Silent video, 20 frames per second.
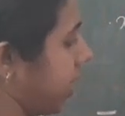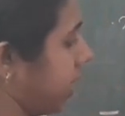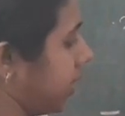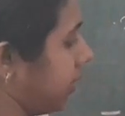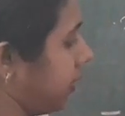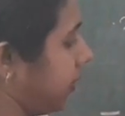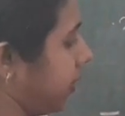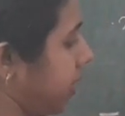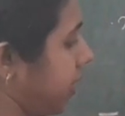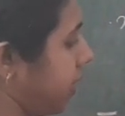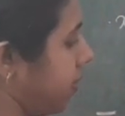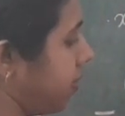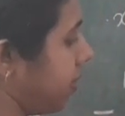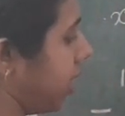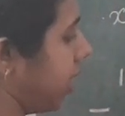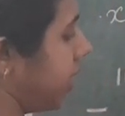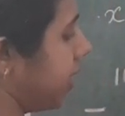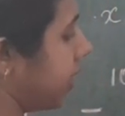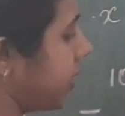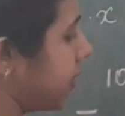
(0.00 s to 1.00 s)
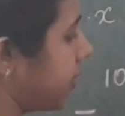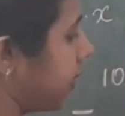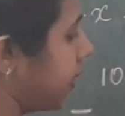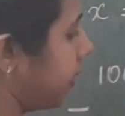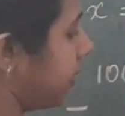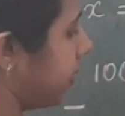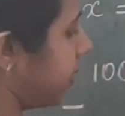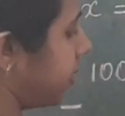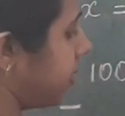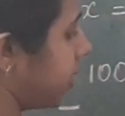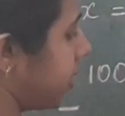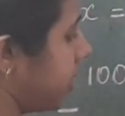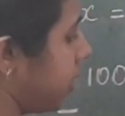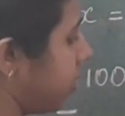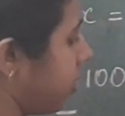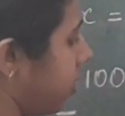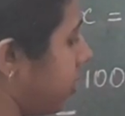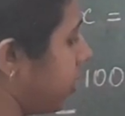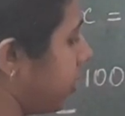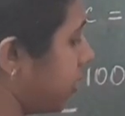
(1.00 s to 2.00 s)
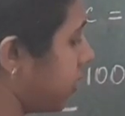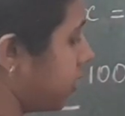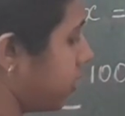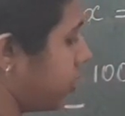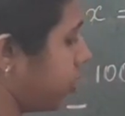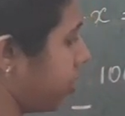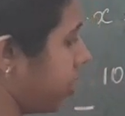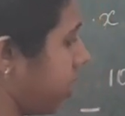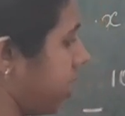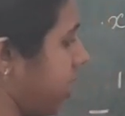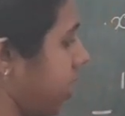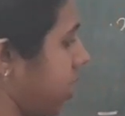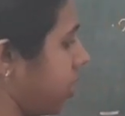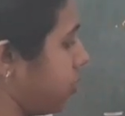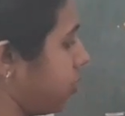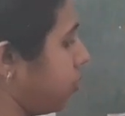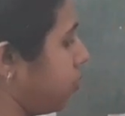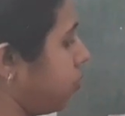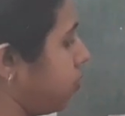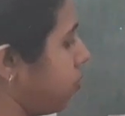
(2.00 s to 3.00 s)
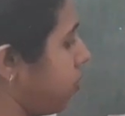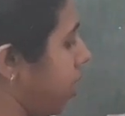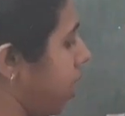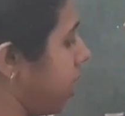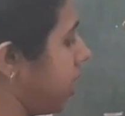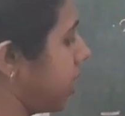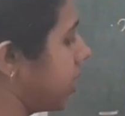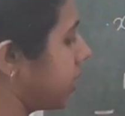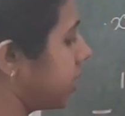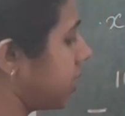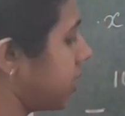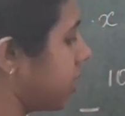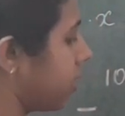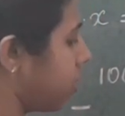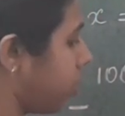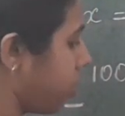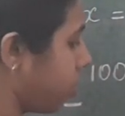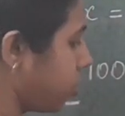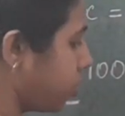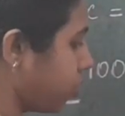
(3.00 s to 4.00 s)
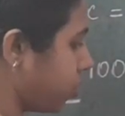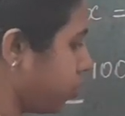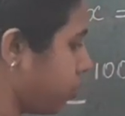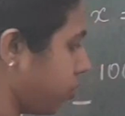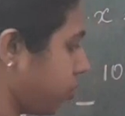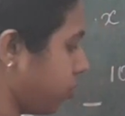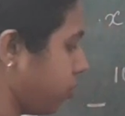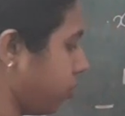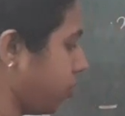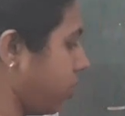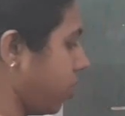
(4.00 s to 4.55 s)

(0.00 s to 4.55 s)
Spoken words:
3 minus 0, 3, 2 minus 0, 2.